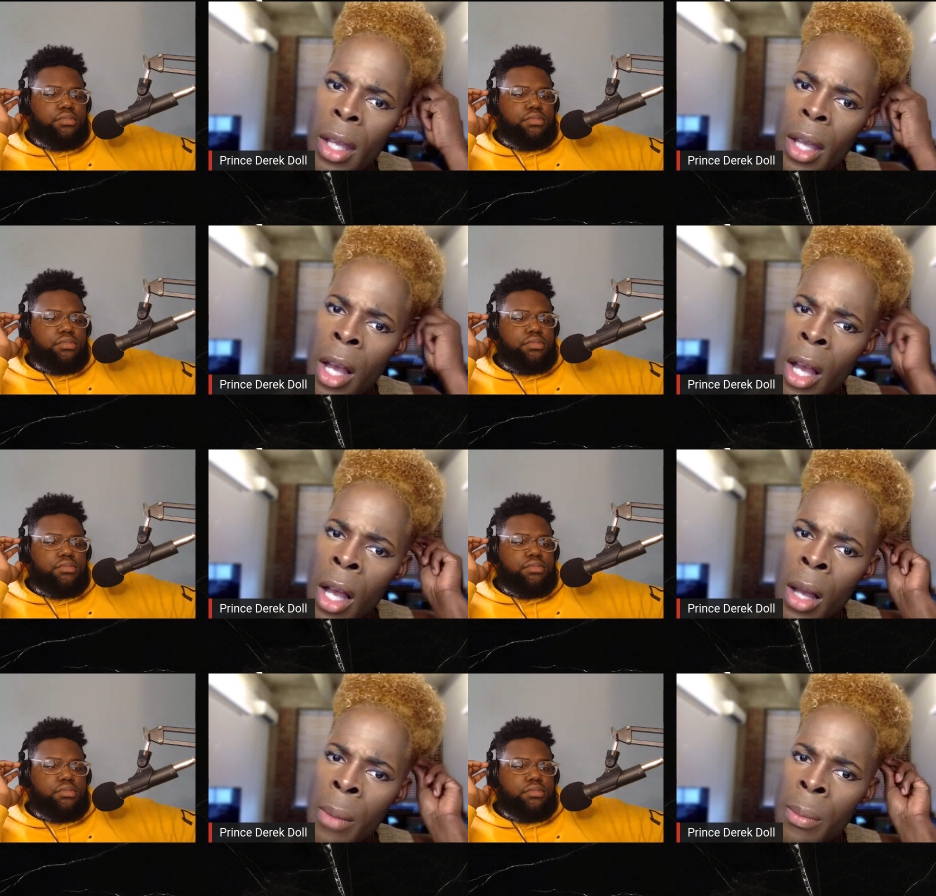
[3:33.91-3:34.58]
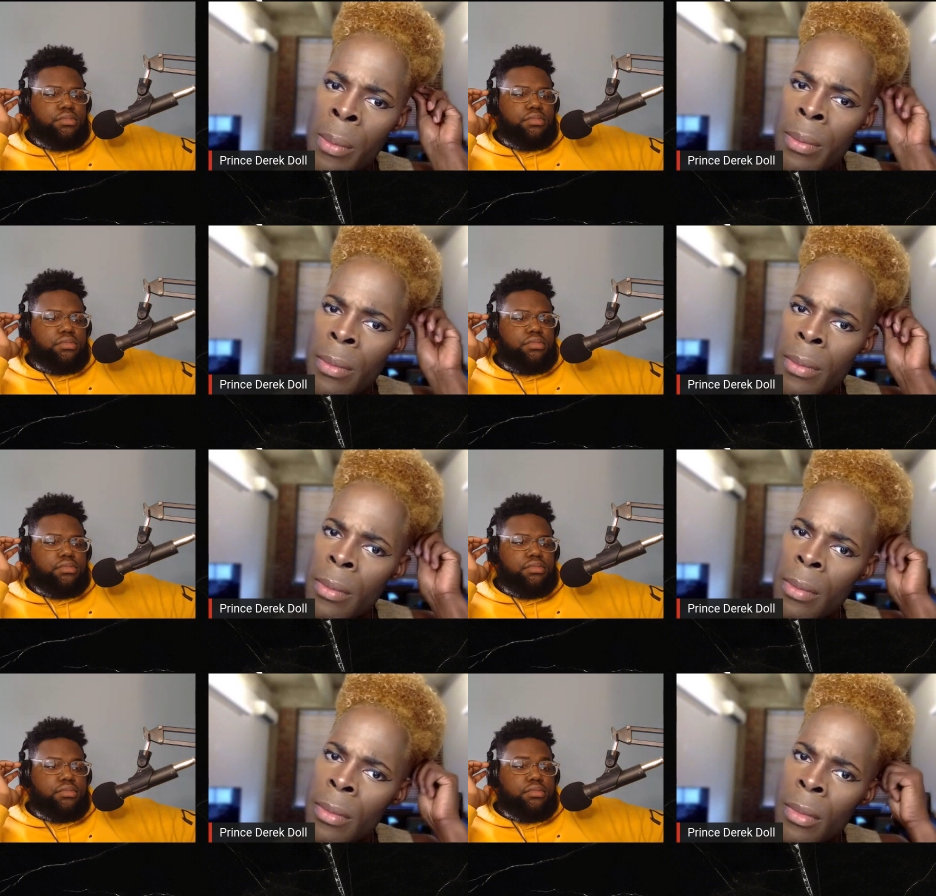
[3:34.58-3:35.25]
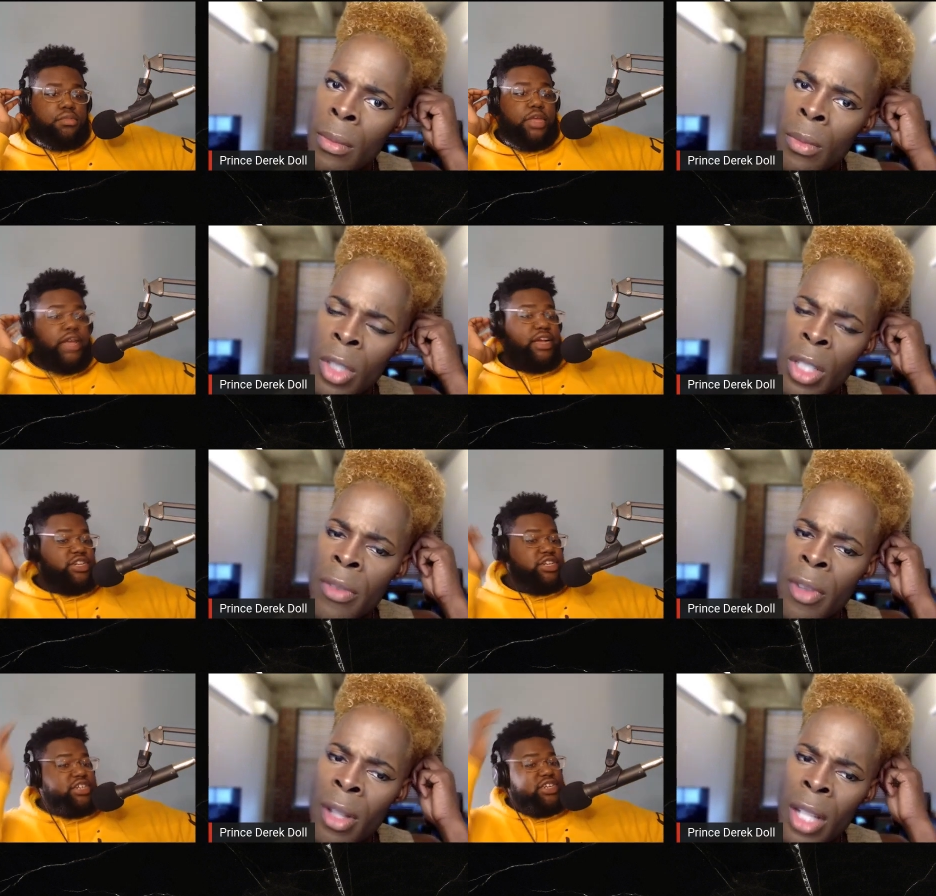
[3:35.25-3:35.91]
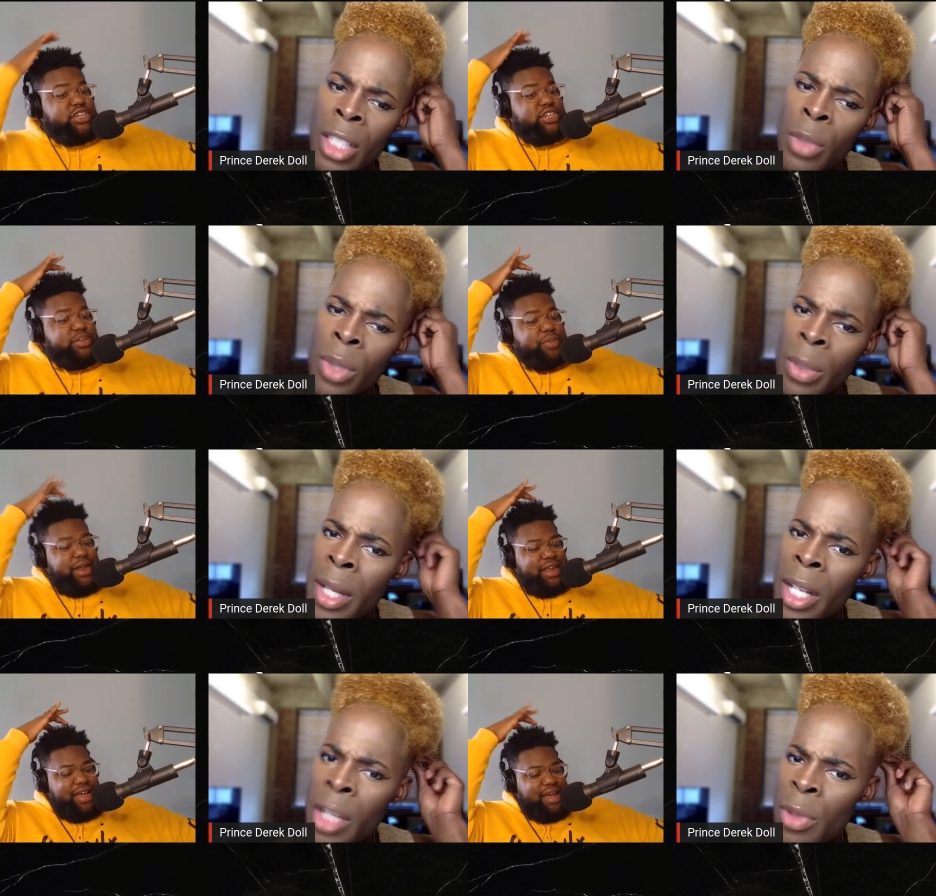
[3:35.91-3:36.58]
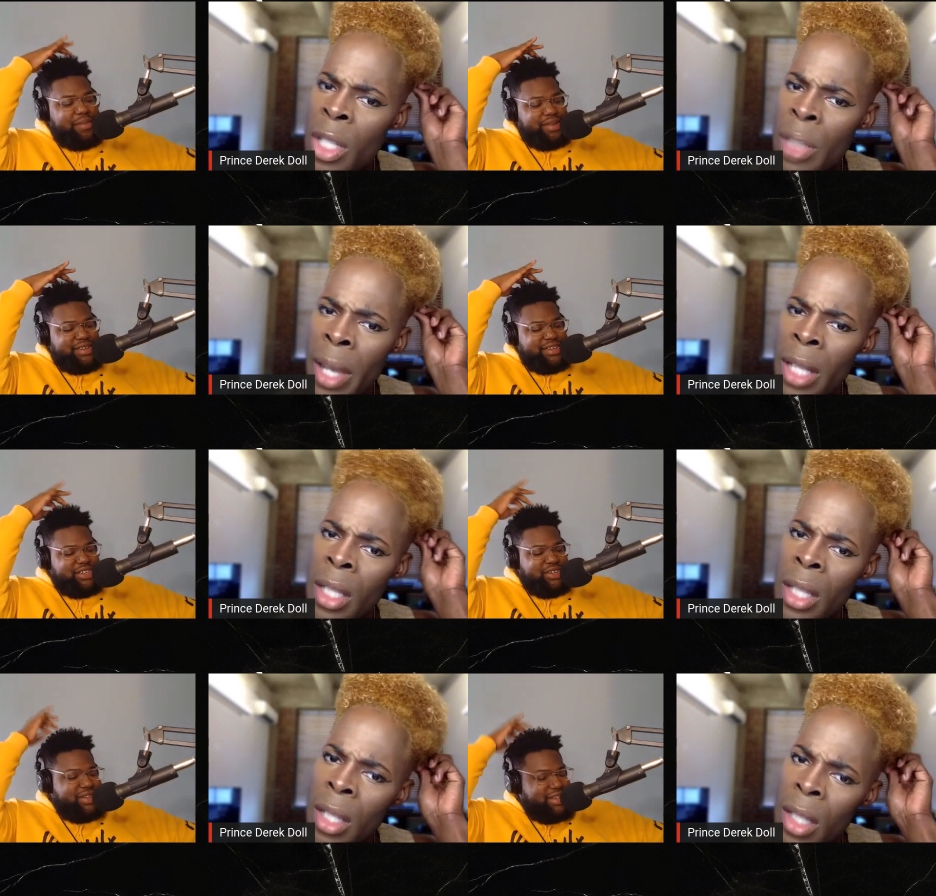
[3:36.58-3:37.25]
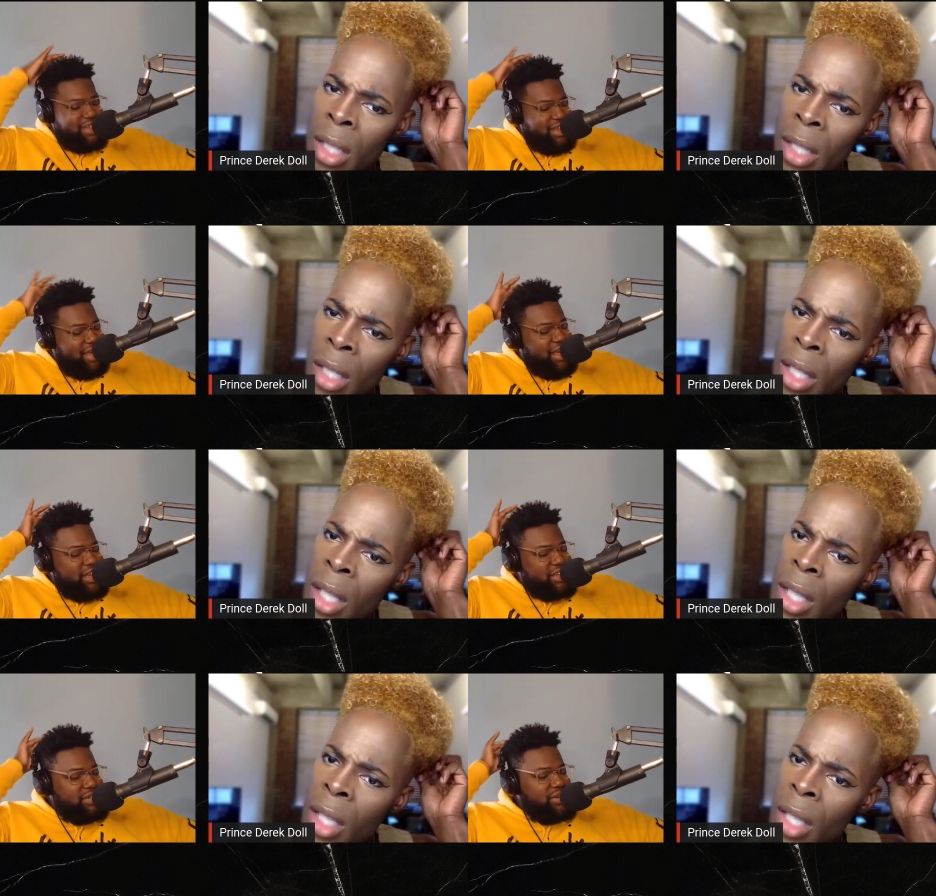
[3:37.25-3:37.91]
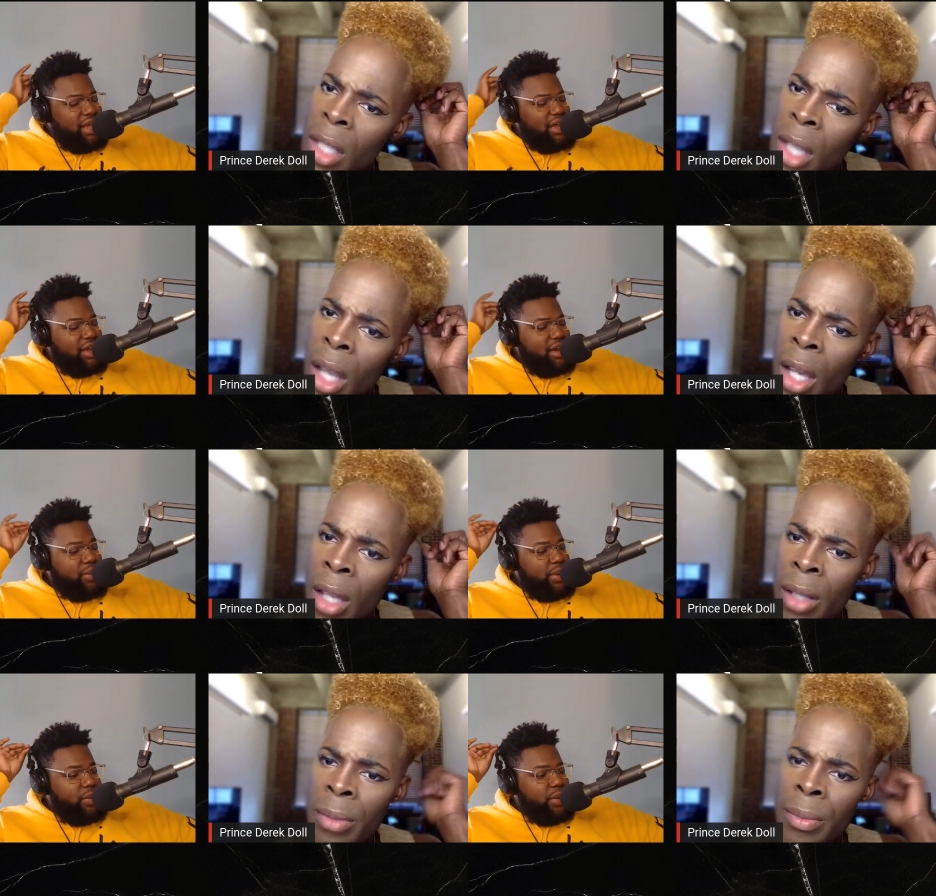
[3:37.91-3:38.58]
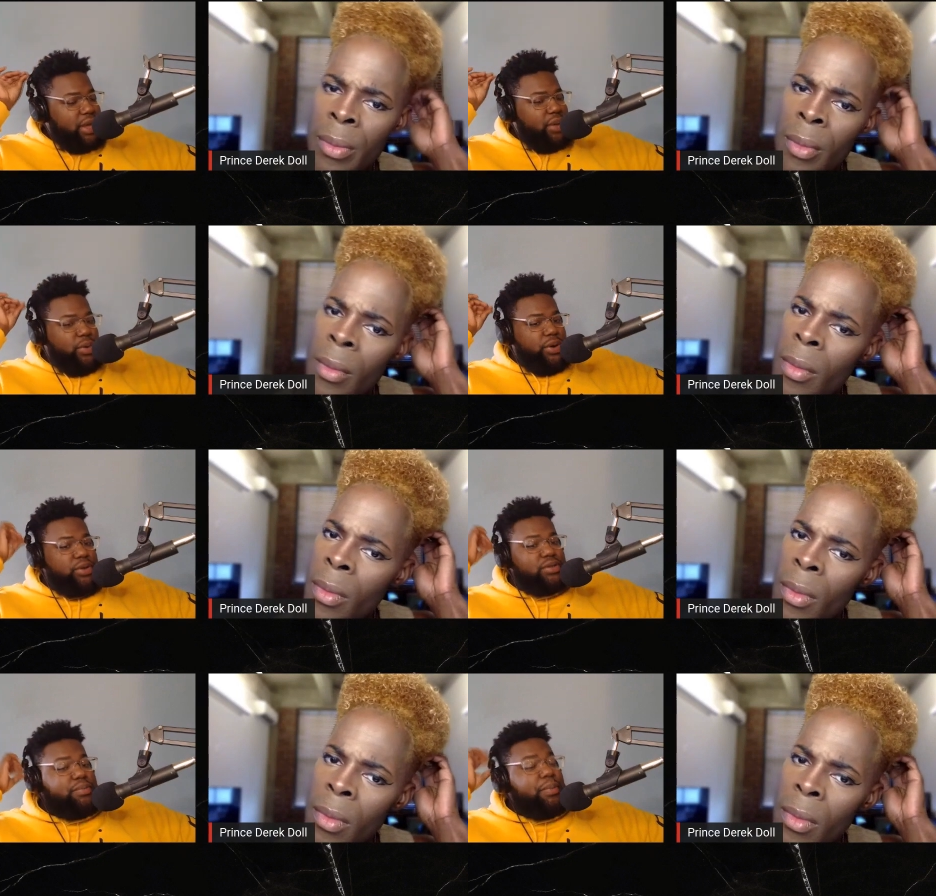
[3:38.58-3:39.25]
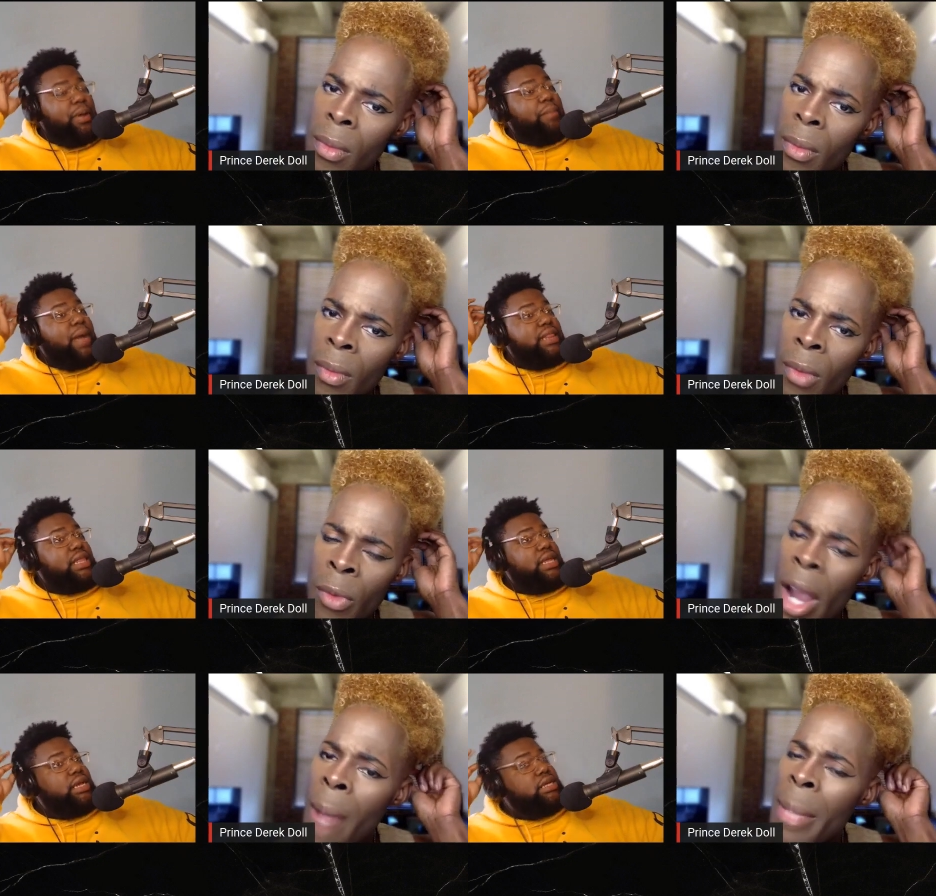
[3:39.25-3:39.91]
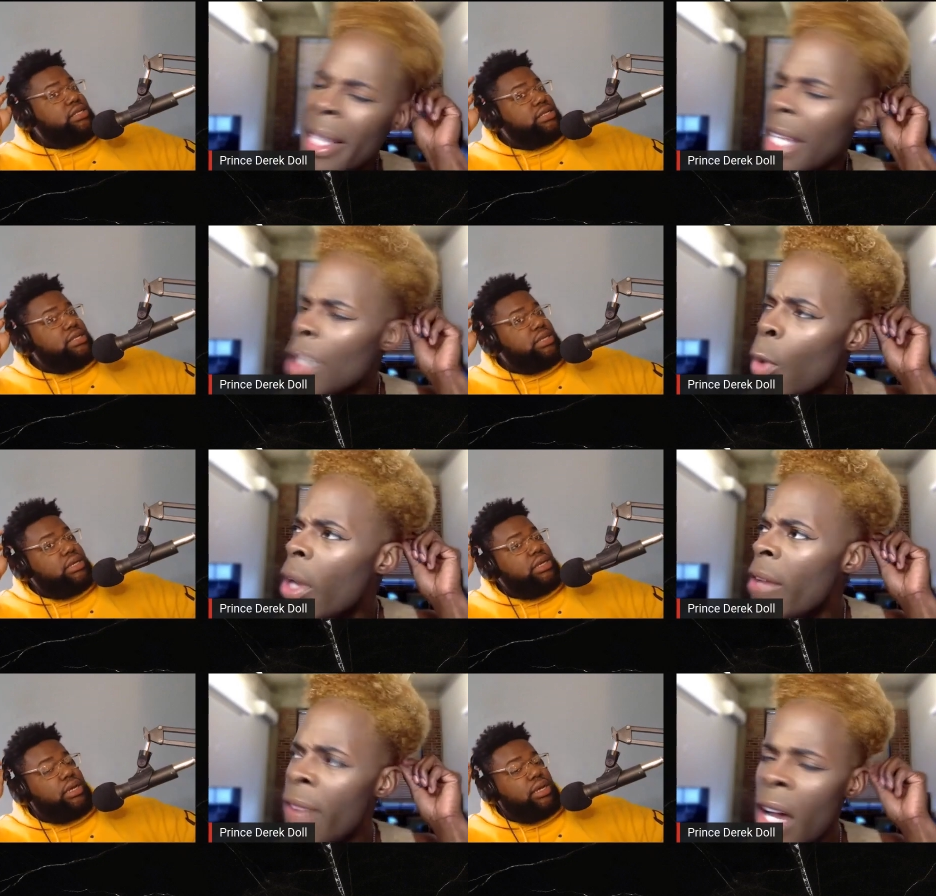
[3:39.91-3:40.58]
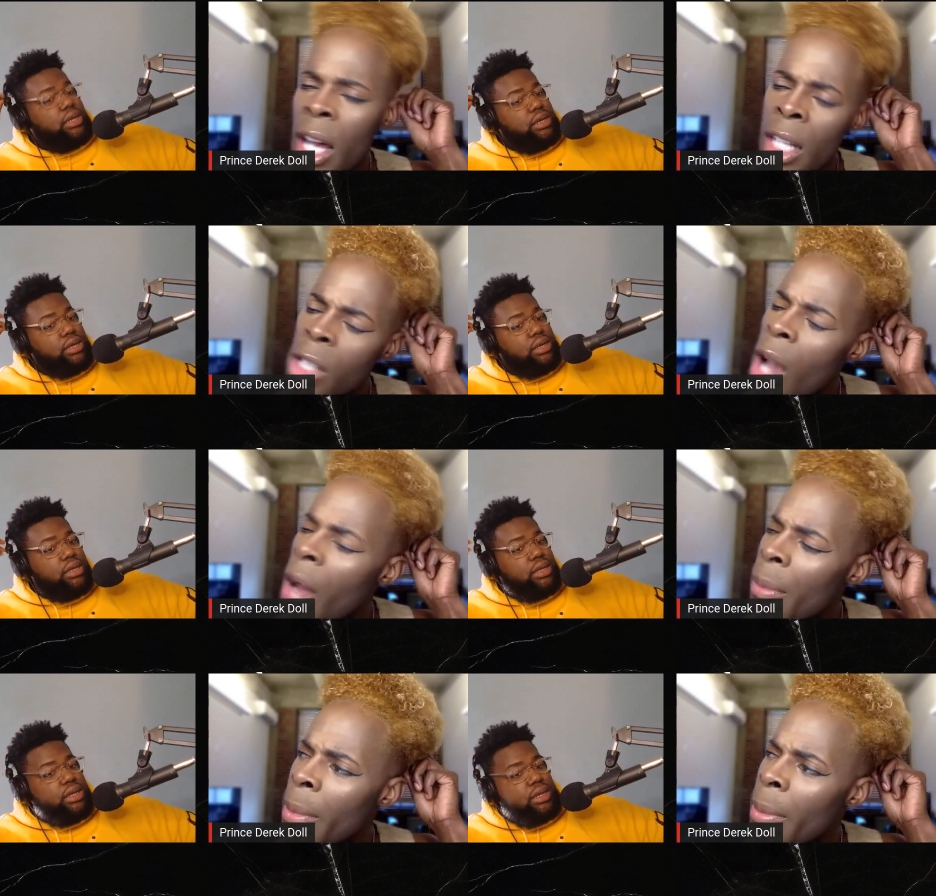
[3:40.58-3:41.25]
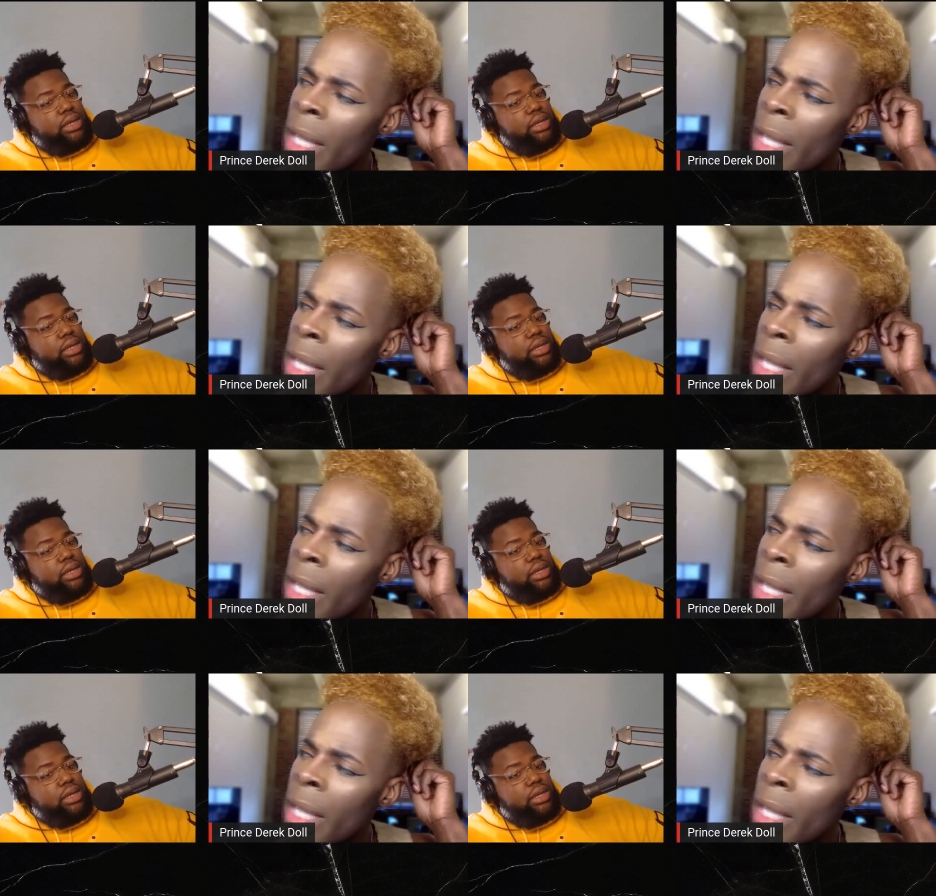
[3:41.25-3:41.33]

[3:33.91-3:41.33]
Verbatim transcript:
Speaker 1: Um,
Speaker 2: yeah, because like she, was being disrespected. She was like, yeah. way worse. But my right, I'm like, that's
Speaker 1: Queen Vaughn. Y'all better be